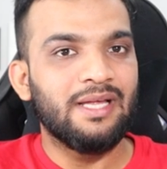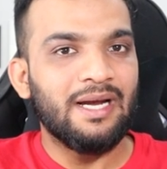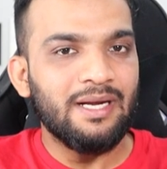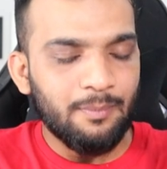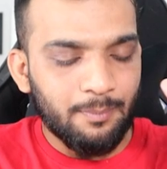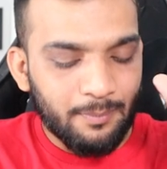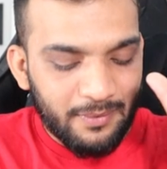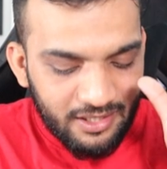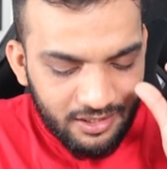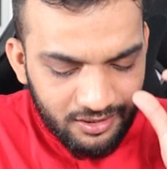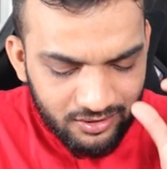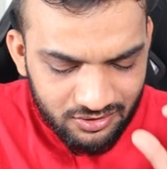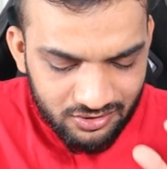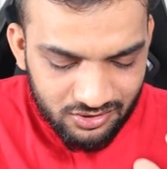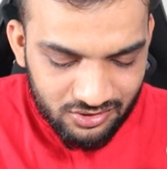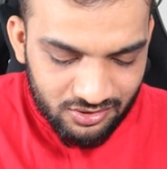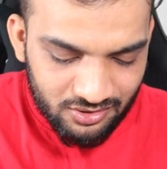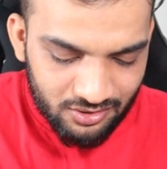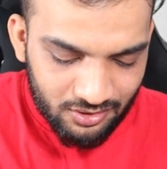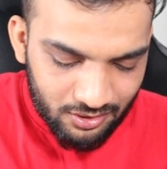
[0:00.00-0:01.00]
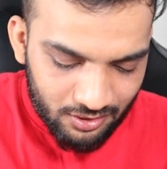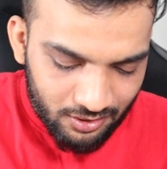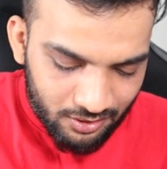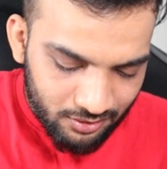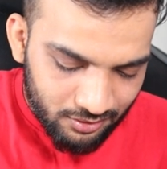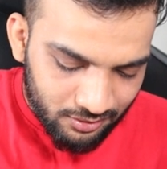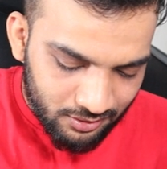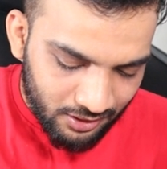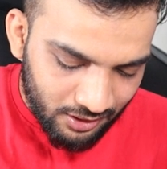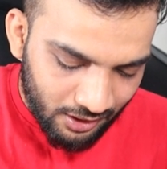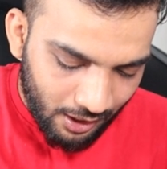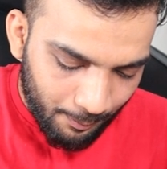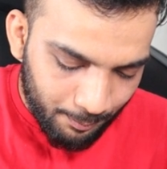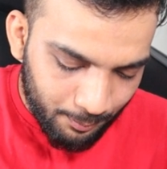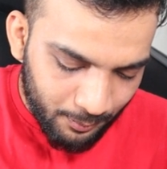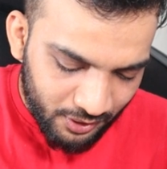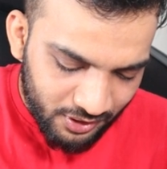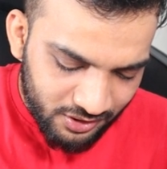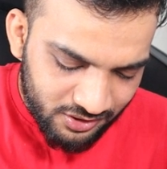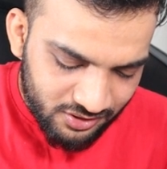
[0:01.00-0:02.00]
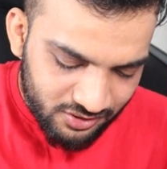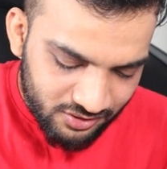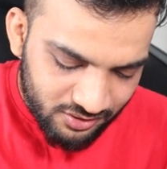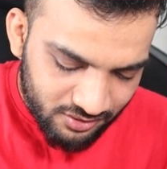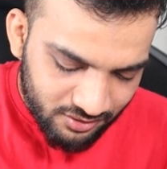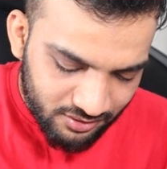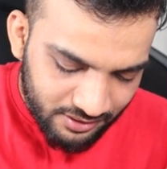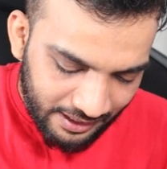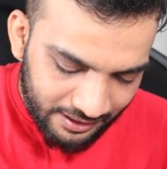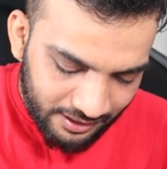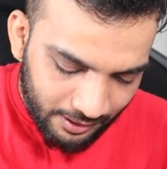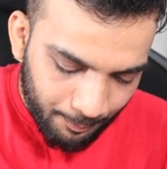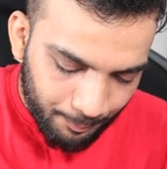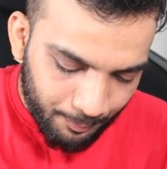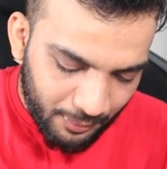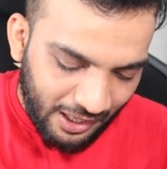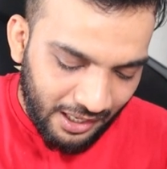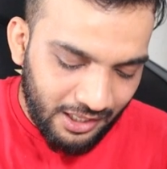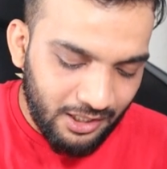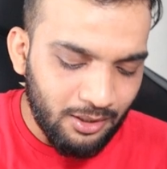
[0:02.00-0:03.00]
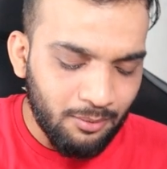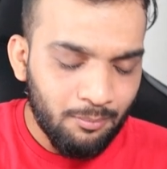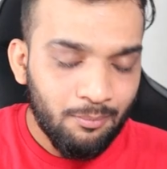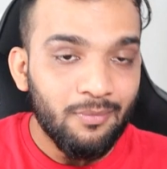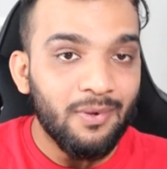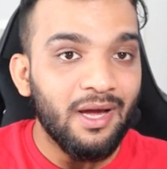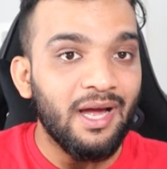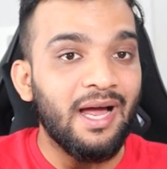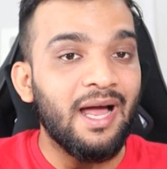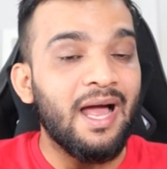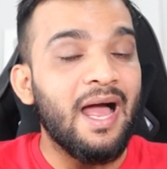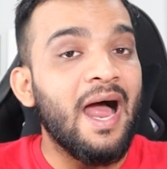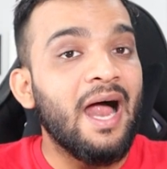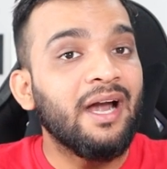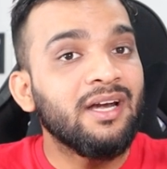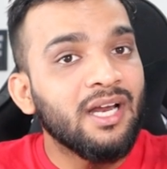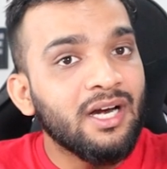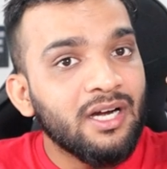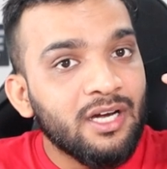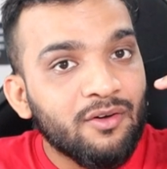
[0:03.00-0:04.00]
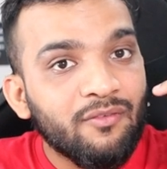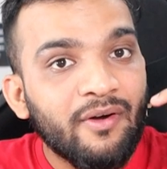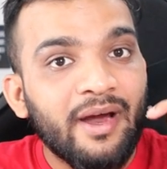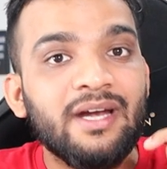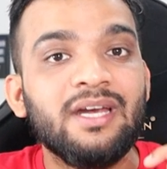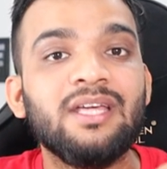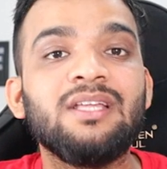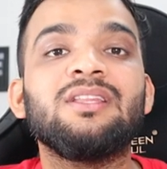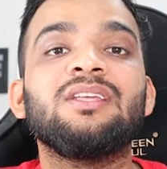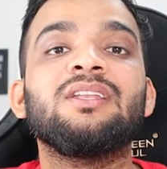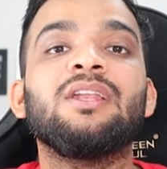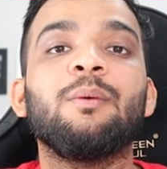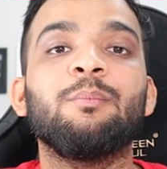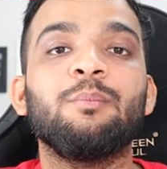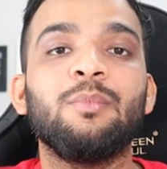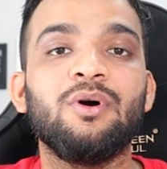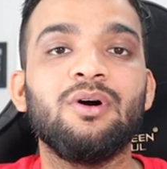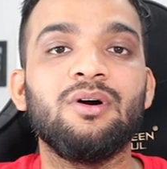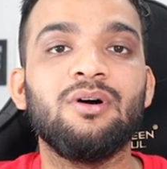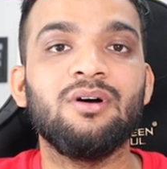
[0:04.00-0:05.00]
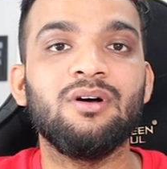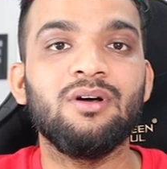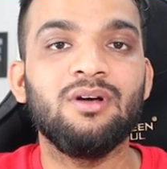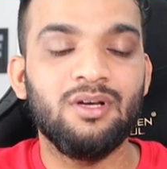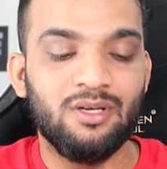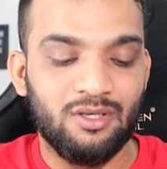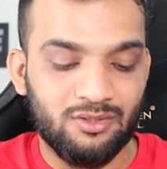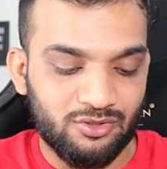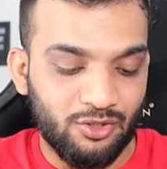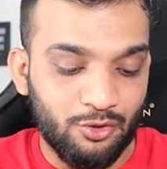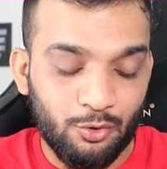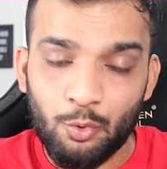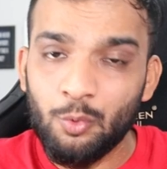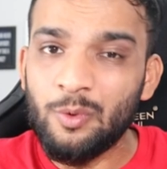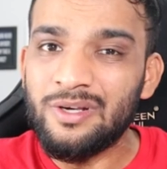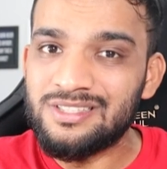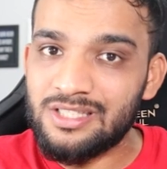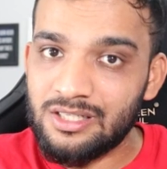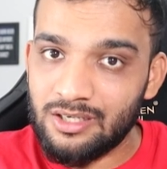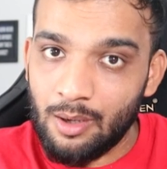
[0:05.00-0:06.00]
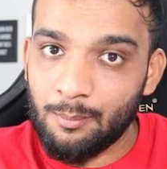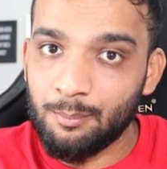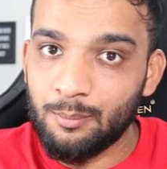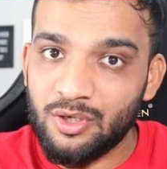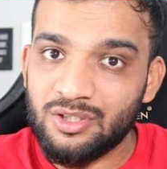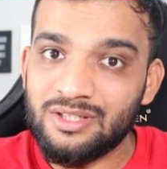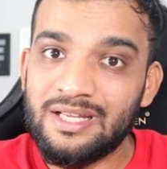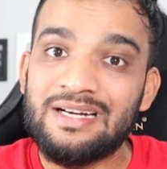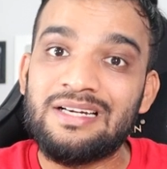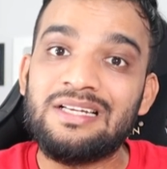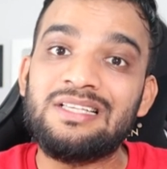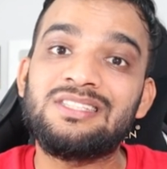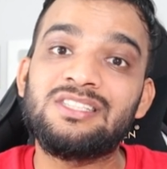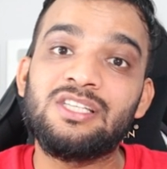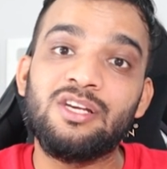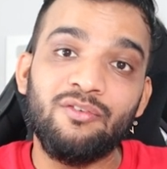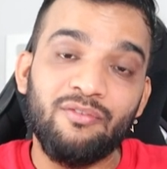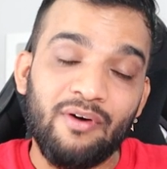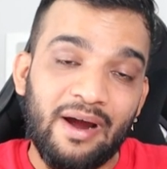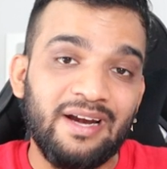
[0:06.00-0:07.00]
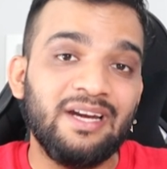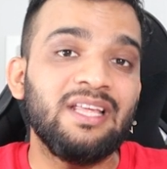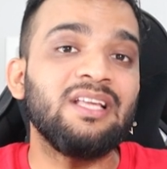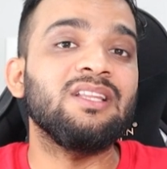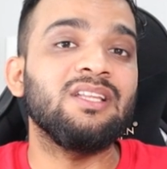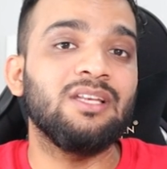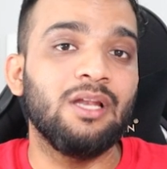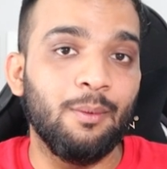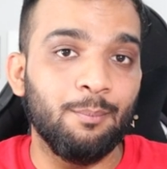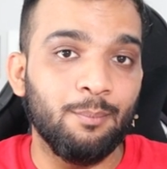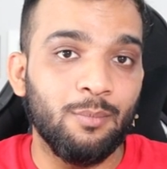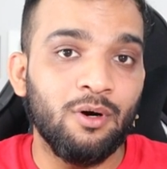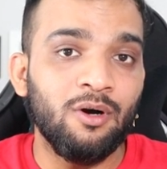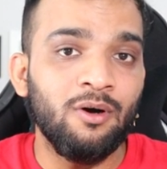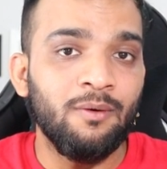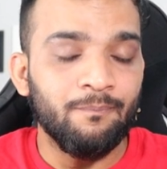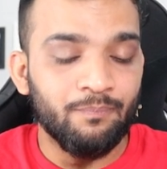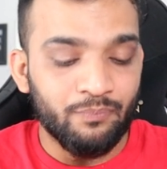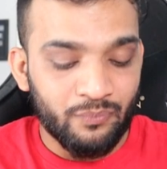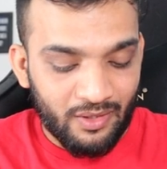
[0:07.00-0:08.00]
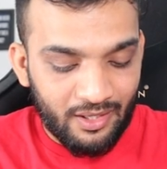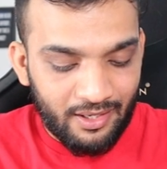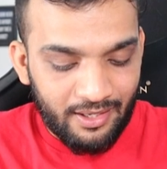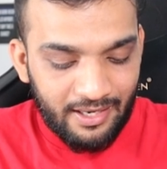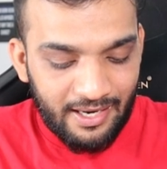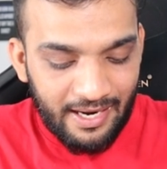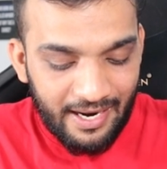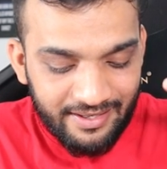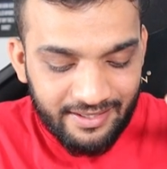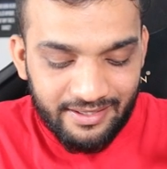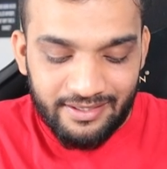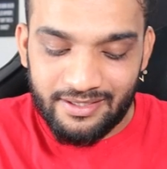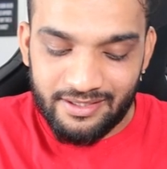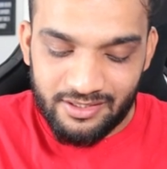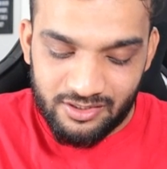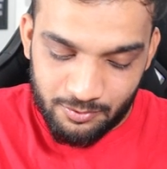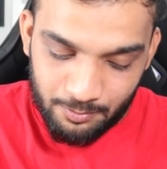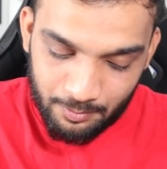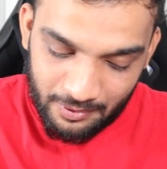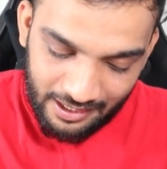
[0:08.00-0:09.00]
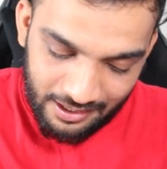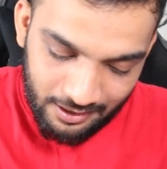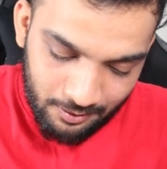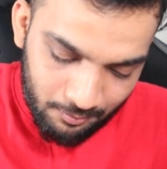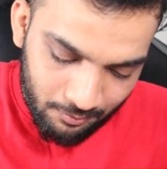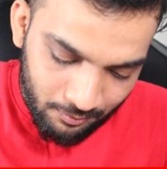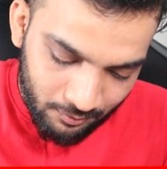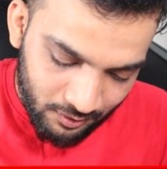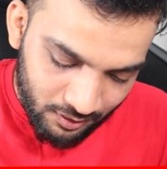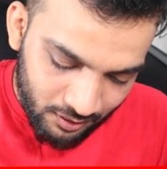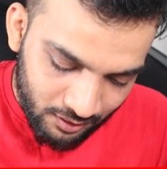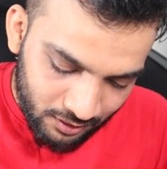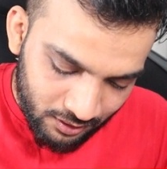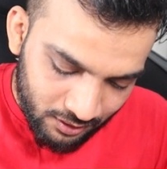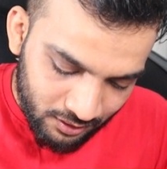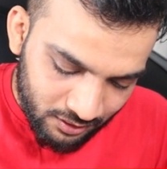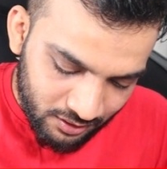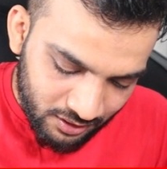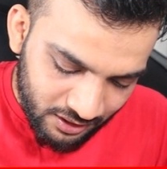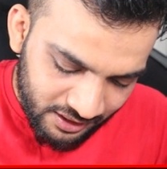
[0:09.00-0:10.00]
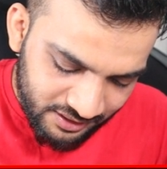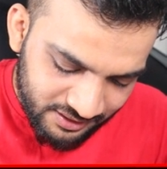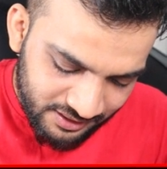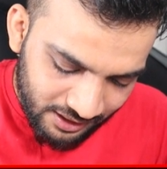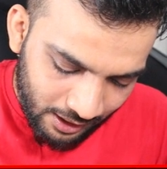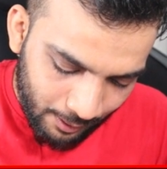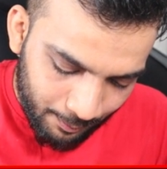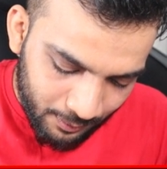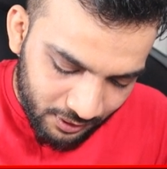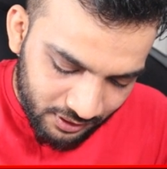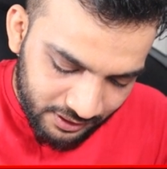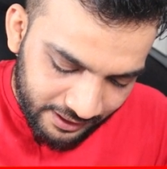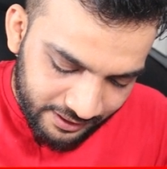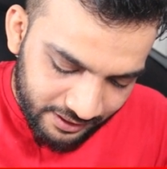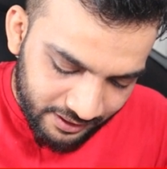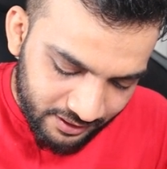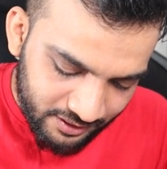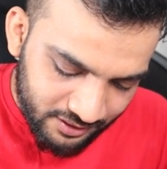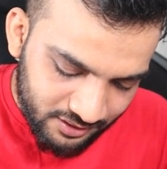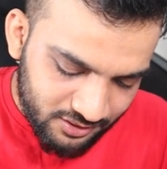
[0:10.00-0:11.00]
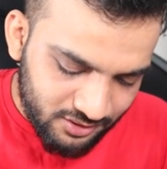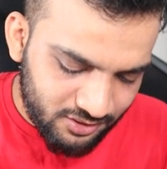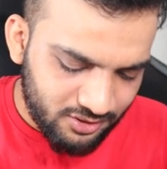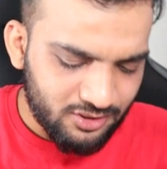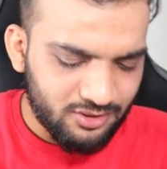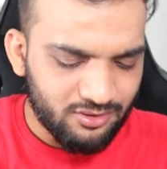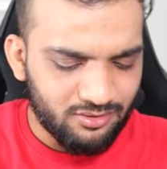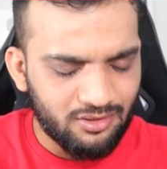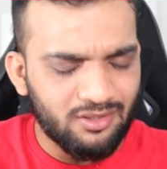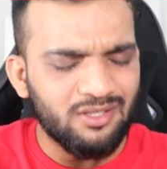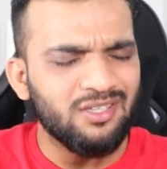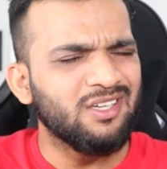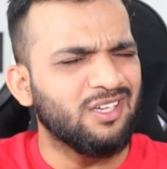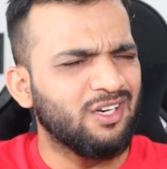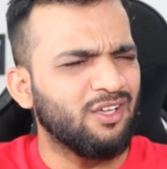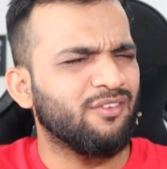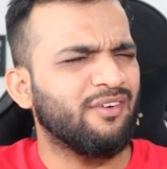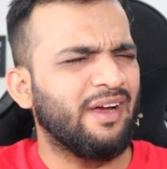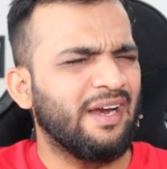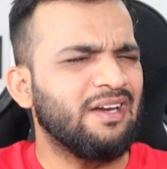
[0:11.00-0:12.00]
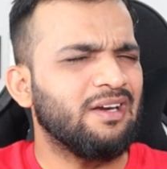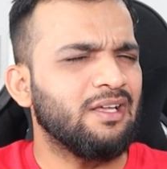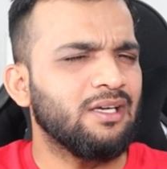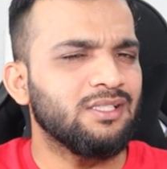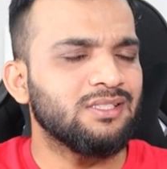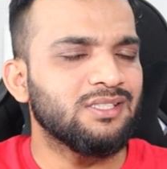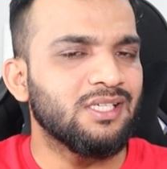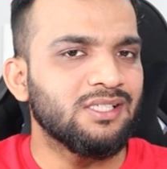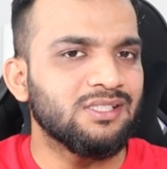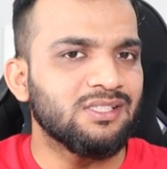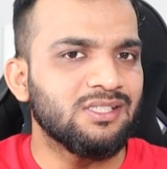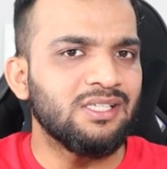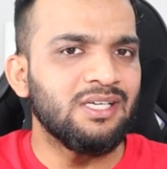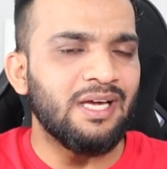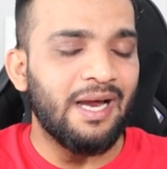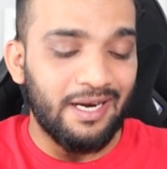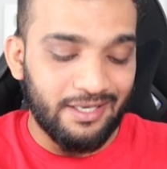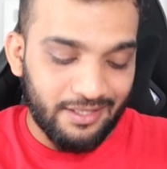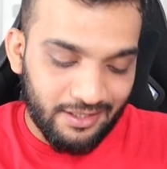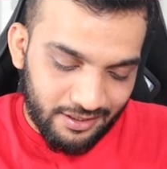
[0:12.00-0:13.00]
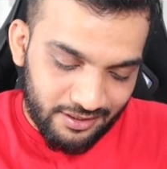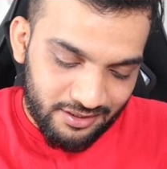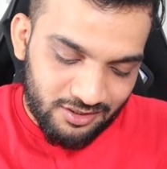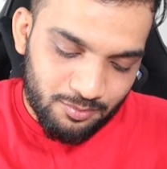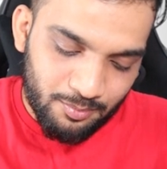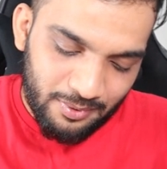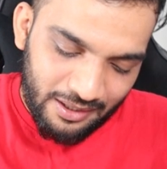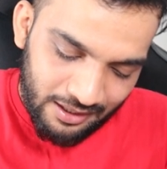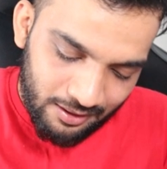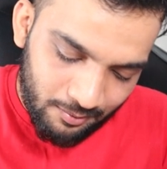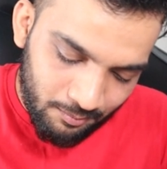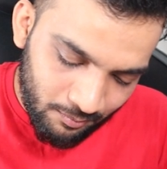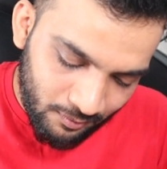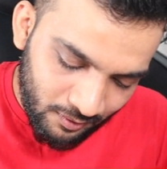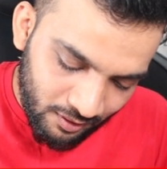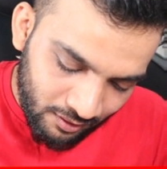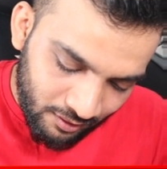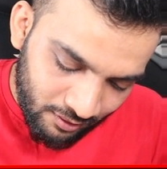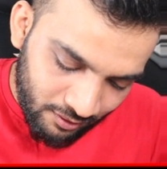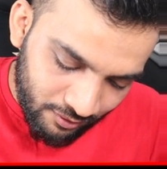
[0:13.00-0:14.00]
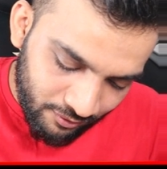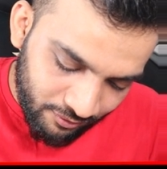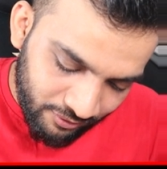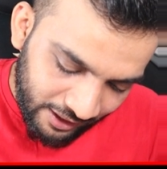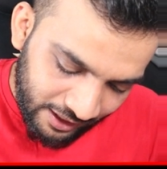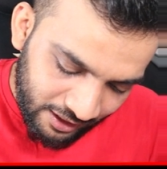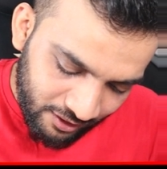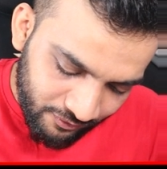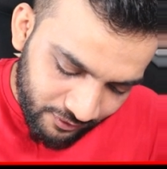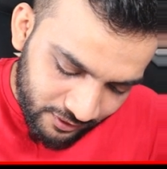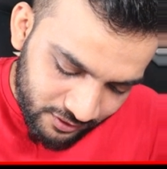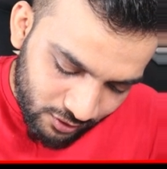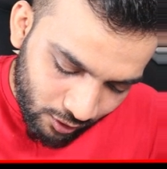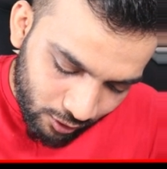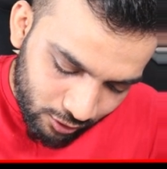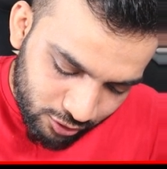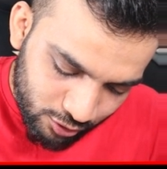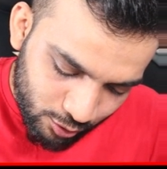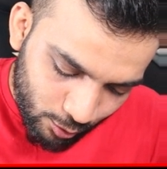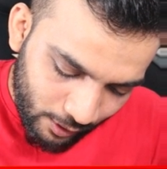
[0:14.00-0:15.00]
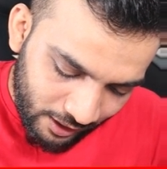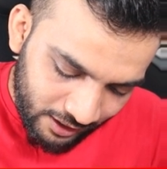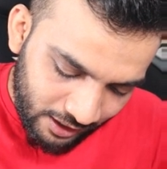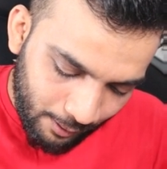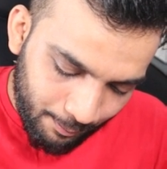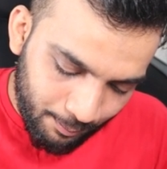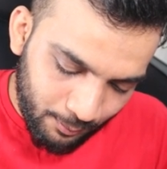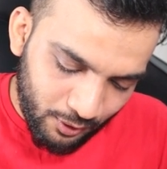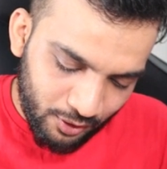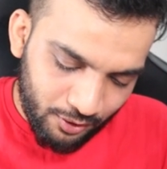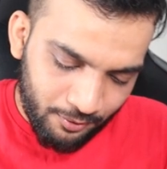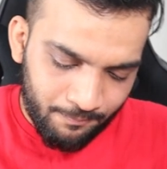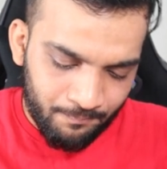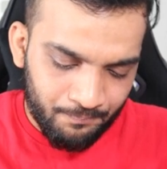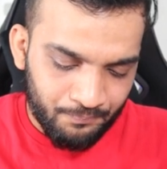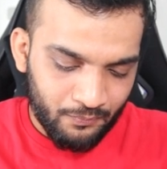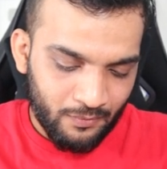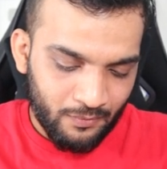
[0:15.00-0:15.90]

that means the numbers that are prime and are dividing the number. So 2 is a number that is dividing the number and it is prime. 3 is a number that is dividing 60 and it is prime. 5 is also a number.